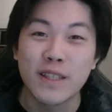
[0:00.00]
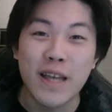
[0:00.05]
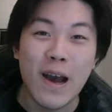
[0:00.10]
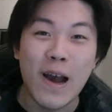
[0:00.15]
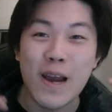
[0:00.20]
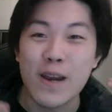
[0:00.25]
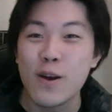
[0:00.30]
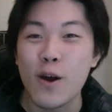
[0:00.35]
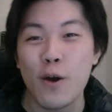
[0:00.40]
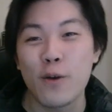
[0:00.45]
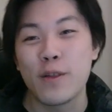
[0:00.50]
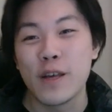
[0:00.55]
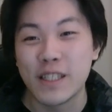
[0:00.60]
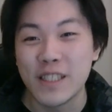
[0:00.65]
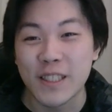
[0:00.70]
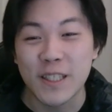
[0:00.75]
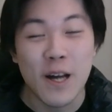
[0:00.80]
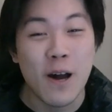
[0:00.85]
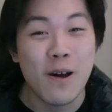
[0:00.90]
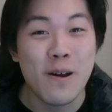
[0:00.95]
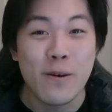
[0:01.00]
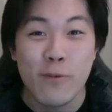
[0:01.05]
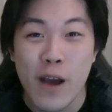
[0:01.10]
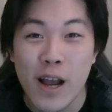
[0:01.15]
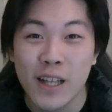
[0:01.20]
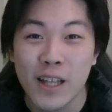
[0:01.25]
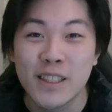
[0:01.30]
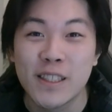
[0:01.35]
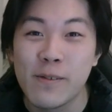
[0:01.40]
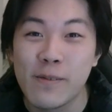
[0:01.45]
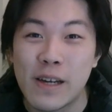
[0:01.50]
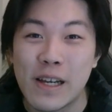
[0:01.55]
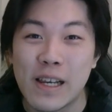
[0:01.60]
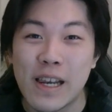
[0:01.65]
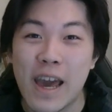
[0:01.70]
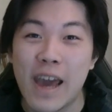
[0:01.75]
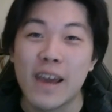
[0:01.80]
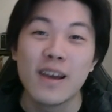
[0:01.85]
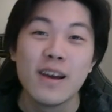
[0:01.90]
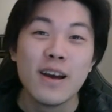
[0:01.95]
Now, I know this is coming relatively
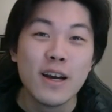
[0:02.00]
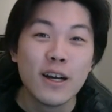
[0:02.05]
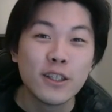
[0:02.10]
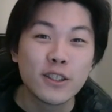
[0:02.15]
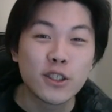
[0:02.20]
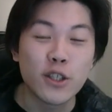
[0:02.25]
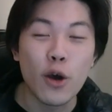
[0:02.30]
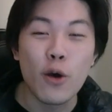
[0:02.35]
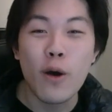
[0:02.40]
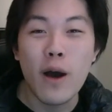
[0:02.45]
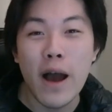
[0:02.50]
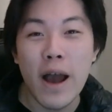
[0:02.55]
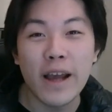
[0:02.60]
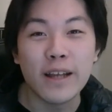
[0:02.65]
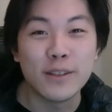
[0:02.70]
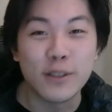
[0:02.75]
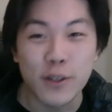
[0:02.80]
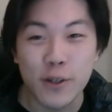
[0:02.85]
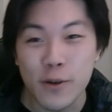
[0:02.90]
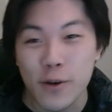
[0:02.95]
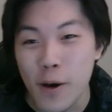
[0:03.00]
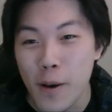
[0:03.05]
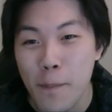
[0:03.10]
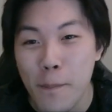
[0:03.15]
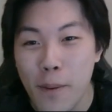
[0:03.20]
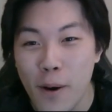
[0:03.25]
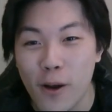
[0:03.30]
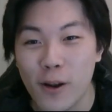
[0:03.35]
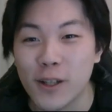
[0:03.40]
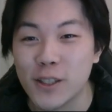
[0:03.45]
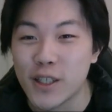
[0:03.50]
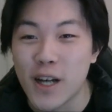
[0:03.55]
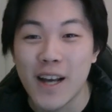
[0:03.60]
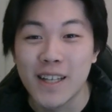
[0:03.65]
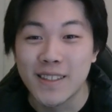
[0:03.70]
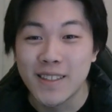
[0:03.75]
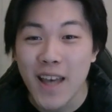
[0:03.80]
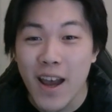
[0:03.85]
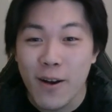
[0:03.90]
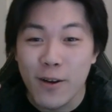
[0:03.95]
late, so I do
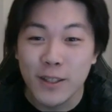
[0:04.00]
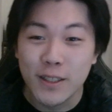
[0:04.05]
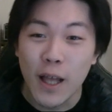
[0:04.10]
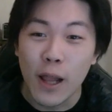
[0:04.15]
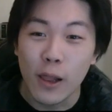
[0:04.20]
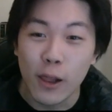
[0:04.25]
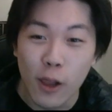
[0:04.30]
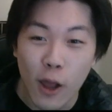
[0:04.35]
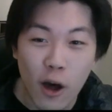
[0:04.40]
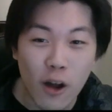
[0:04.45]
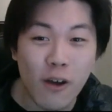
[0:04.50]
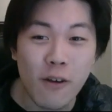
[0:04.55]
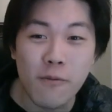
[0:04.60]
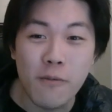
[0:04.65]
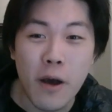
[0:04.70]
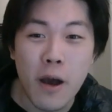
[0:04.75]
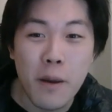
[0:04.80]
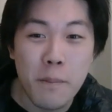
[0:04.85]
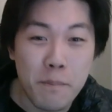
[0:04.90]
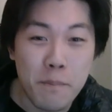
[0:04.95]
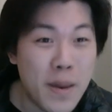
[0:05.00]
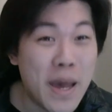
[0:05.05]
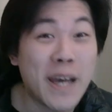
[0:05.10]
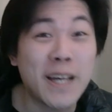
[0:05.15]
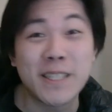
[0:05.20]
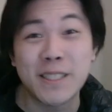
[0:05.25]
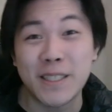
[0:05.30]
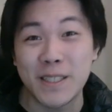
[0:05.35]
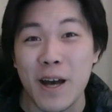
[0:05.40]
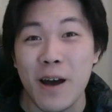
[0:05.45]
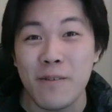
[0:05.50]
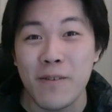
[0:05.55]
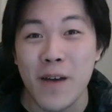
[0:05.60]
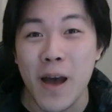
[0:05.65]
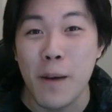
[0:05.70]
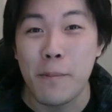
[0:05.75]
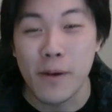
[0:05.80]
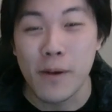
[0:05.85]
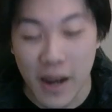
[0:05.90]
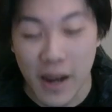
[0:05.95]
apologize. There is a lot of big stuff
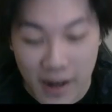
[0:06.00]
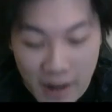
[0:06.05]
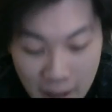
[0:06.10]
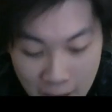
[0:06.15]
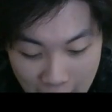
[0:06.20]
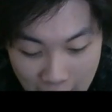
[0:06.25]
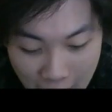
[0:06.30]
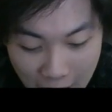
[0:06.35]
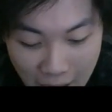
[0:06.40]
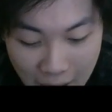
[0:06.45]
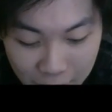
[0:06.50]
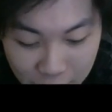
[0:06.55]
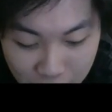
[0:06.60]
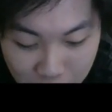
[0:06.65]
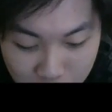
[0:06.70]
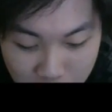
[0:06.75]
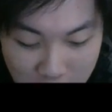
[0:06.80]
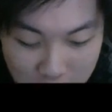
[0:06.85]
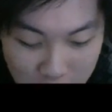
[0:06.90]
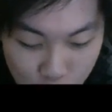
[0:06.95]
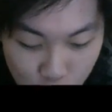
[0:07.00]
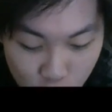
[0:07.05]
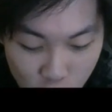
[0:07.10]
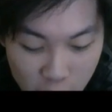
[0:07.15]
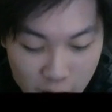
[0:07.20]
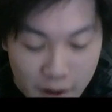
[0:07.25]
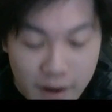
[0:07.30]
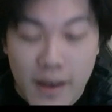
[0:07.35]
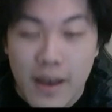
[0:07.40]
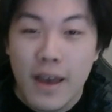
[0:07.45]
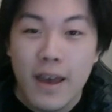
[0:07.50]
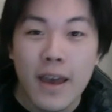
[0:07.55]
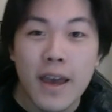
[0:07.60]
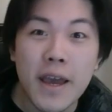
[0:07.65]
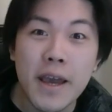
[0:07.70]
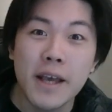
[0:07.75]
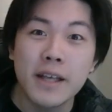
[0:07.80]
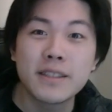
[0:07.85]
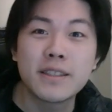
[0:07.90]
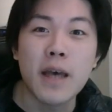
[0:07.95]
happening, and the main one
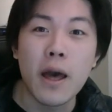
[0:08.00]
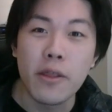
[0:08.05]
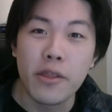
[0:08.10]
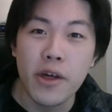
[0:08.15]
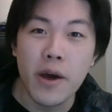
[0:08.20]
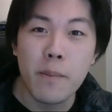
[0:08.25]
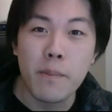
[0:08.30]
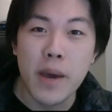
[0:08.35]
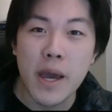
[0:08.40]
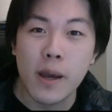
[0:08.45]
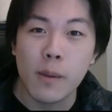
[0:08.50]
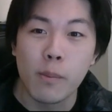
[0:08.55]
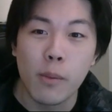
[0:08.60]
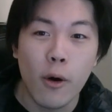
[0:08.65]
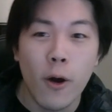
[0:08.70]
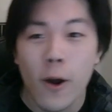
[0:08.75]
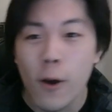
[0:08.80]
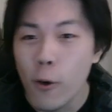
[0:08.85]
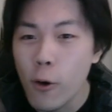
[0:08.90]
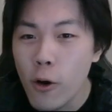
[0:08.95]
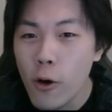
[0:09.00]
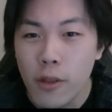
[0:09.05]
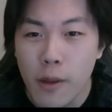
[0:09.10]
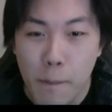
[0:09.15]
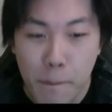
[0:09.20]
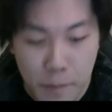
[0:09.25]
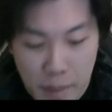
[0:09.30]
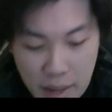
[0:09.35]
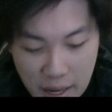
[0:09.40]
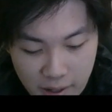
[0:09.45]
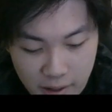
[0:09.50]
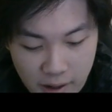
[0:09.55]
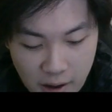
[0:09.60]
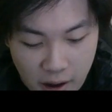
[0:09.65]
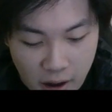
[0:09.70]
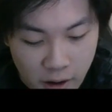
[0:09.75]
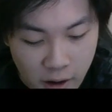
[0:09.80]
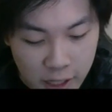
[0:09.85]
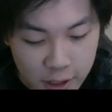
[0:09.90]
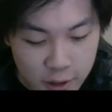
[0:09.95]
is the big boy, or the big
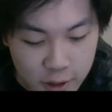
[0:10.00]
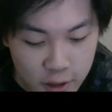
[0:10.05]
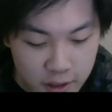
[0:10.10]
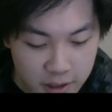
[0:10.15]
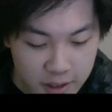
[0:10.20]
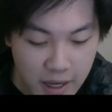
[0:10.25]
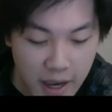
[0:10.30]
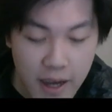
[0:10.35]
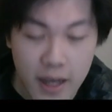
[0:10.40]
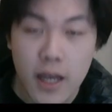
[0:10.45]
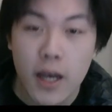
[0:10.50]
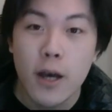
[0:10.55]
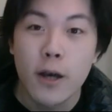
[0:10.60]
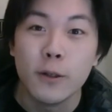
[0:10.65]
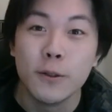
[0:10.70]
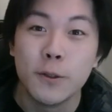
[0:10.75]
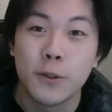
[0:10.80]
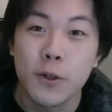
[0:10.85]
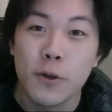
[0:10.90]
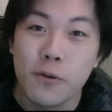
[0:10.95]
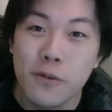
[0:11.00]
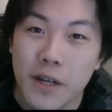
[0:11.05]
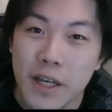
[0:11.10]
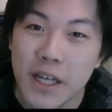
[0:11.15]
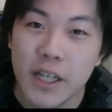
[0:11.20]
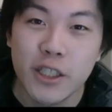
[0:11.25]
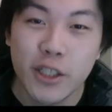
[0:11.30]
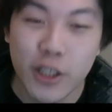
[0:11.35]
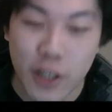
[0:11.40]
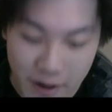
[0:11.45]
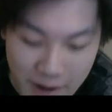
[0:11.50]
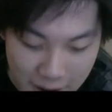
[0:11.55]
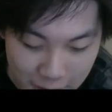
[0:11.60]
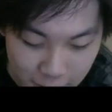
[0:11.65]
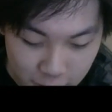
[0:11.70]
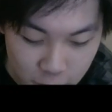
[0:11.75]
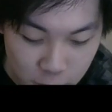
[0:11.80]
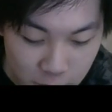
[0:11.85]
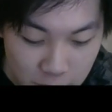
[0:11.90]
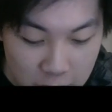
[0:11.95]
girl, I should say, Zunisha. Now,
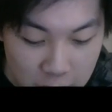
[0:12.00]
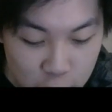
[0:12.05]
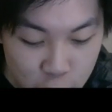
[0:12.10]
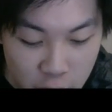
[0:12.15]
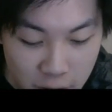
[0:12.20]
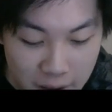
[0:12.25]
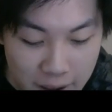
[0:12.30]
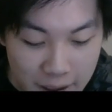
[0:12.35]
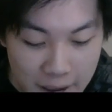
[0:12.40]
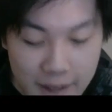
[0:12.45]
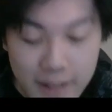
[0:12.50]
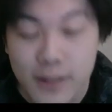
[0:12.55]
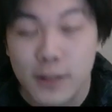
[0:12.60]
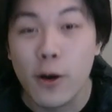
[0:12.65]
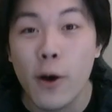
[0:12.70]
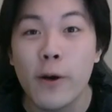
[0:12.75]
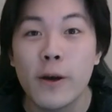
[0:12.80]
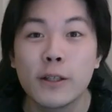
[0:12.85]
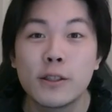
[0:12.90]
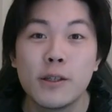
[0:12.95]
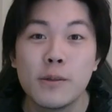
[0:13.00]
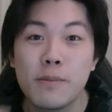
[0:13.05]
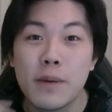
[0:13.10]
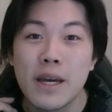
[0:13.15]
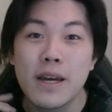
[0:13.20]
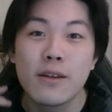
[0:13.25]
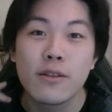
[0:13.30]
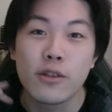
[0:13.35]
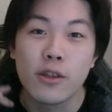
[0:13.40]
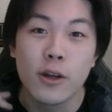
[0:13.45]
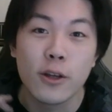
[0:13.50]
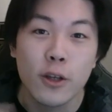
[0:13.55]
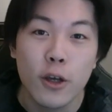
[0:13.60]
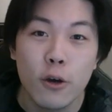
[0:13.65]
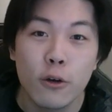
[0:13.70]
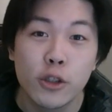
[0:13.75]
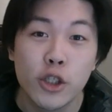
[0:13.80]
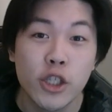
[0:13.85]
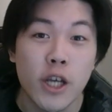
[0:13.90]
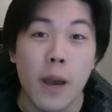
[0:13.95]
Zunisha is going to be the
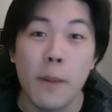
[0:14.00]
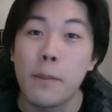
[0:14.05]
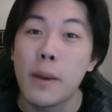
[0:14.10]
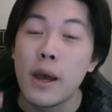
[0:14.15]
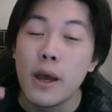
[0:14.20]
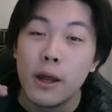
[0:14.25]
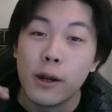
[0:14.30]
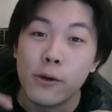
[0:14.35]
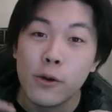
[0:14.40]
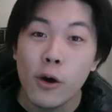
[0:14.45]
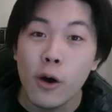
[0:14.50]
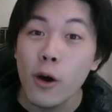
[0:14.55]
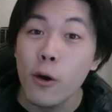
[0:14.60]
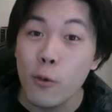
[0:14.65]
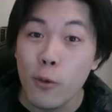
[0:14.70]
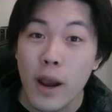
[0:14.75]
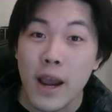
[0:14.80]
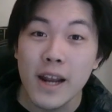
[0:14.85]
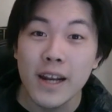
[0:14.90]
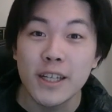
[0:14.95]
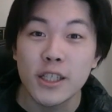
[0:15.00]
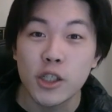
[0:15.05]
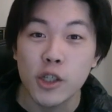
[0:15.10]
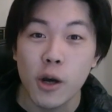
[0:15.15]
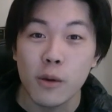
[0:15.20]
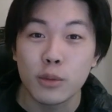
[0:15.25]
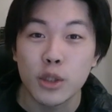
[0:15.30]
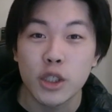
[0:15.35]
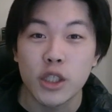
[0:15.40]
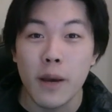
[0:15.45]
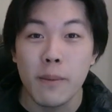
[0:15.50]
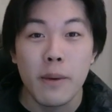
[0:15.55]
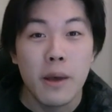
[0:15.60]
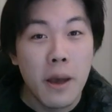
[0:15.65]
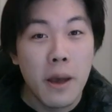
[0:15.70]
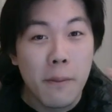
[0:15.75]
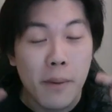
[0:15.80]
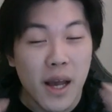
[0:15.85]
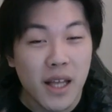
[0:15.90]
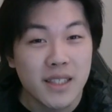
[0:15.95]
new ship, not a Rayleigh shop ship,
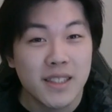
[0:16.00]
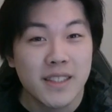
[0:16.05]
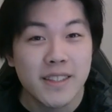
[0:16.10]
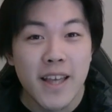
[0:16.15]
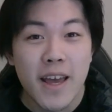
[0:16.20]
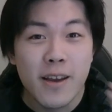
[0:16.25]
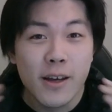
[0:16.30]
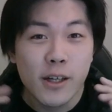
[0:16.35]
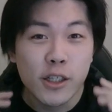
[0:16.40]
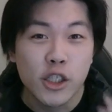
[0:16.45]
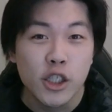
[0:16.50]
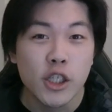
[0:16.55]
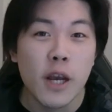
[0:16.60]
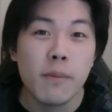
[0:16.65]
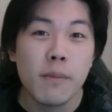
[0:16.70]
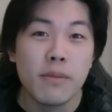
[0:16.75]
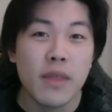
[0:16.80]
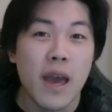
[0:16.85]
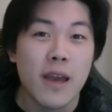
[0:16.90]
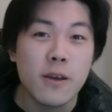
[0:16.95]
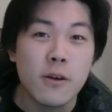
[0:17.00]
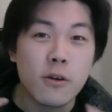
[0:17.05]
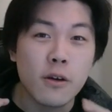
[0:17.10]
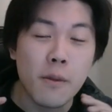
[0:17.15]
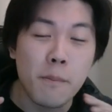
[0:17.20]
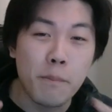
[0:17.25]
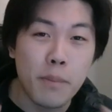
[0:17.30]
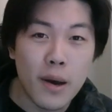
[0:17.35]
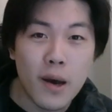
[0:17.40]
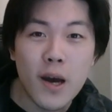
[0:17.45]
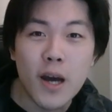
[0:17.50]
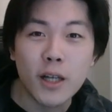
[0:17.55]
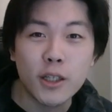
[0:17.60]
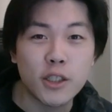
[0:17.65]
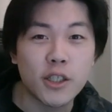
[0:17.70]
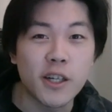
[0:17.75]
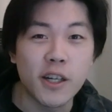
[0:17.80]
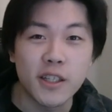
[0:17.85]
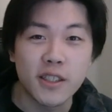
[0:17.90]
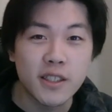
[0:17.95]
but instead a ship that you can
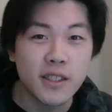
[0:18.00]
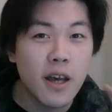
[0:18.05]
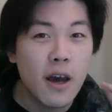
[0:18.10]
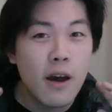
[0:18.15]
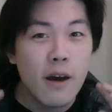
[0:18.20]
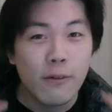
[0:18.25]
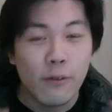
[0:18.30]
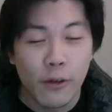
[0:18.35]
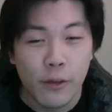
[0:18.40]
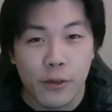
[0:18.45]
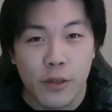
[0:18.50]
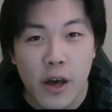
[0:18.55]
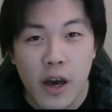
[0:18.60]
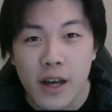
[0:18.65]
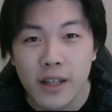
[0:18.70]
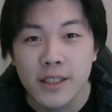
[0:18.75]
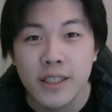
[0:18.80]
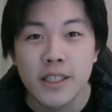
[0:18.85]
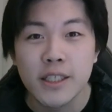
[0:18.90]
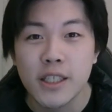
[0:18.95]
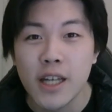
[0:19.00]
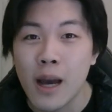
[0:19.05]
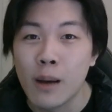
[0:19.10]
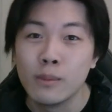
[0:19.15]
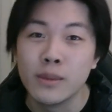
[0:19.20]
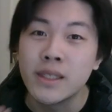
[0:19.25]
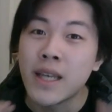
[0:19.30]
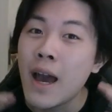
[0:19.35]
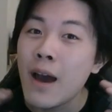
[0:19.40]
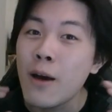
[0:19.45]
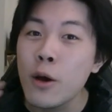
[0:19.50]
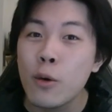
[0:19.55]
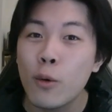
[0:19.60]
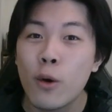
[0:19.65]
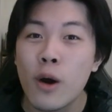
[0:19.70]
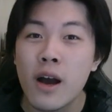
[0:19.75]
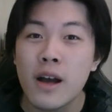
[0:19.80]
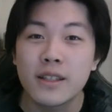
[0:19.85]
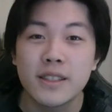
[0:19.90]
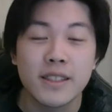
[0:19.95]
purchase for 30 gems. How it
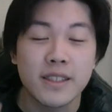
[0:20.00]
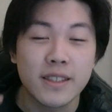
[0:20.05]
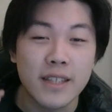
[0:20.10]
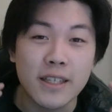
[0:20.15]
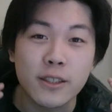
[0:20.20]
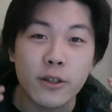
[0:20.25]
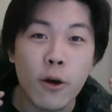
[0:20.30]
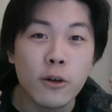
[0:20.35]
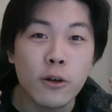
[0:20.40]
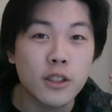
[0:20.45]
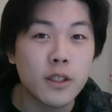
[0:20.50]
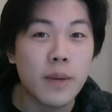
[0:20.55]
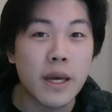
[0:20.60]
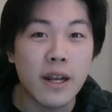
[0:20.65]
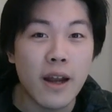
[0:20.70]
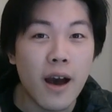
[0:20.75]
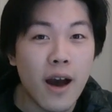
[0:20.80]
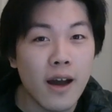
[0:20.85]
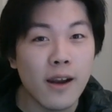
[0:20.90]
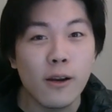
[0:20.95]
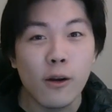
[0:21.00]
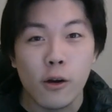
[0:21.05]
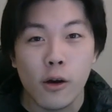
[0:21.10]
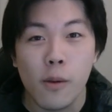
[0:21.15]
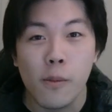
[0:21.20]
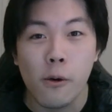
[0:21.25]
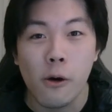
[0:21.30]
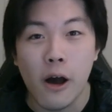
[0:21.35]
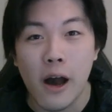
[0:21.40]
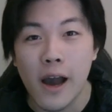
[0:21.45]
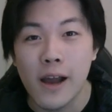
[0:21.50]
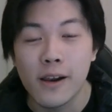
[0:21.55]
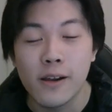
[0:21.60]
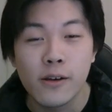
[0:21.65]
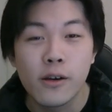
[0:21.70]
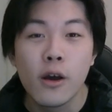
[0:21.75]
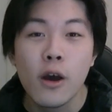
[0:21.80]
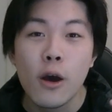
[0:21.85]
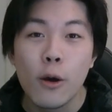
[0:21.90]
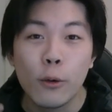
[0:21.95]
works is there's going to be an unlockable
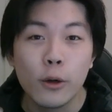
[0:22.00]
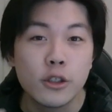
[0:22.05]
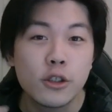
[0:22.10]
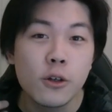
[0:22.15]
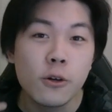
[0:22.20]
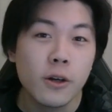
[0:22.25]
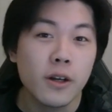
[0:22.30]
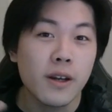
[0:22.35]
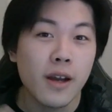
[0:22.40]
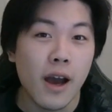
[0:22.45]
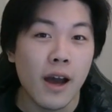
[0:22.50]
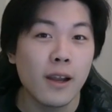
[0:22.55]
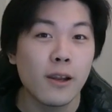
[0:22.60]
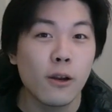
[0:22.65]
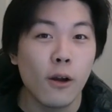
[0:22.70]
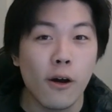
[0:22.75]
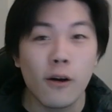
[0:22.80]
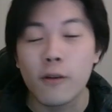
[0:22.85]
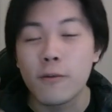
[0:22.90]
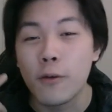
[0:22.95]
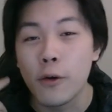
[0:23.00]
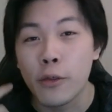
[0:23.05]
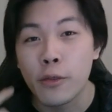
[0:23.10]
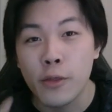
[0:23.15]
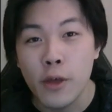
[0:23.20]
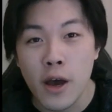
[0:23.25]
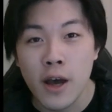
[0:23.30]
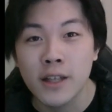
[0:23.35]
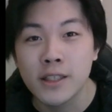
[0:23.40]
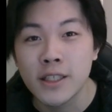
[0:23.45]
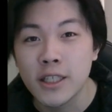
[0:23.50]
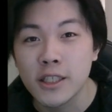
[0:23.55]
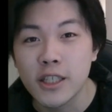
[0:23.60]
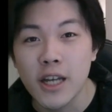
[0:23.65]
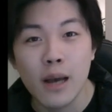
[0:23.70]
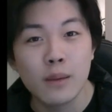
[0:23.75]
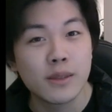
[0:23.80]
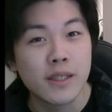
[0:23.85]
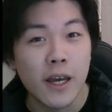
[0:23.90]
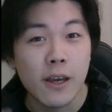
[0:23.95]
island which you can unlock for 30 gems.